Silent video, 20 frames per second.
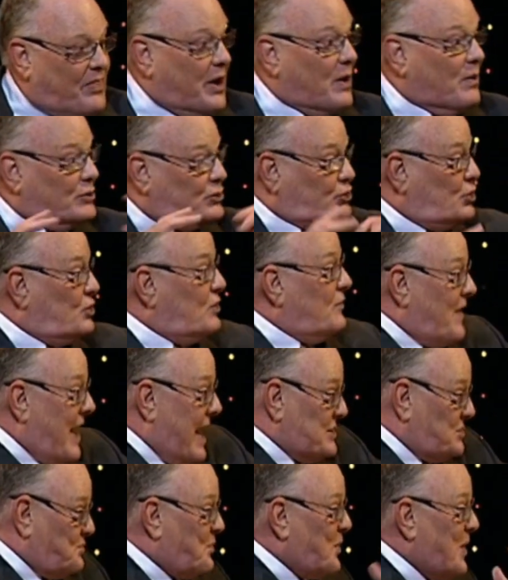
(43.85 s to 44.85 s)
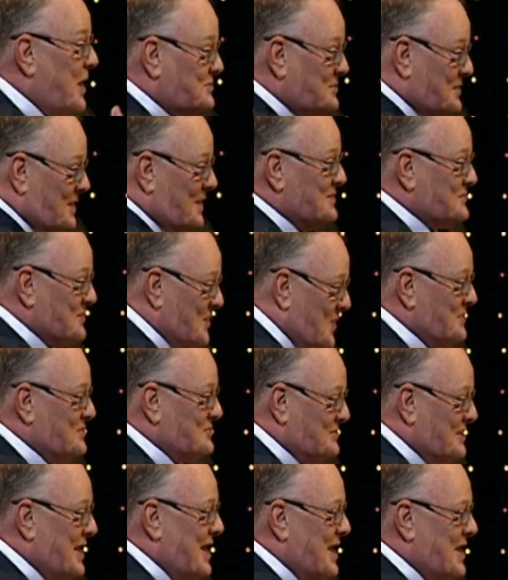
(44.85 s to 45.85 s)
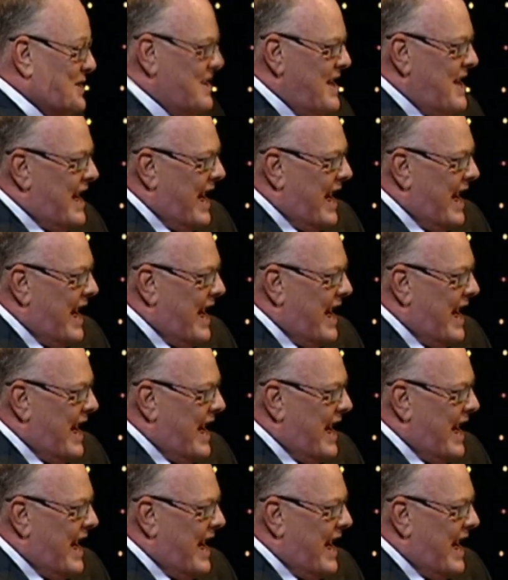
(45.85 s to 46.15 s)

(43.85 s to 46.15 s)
there was 2 vice presidents on stage,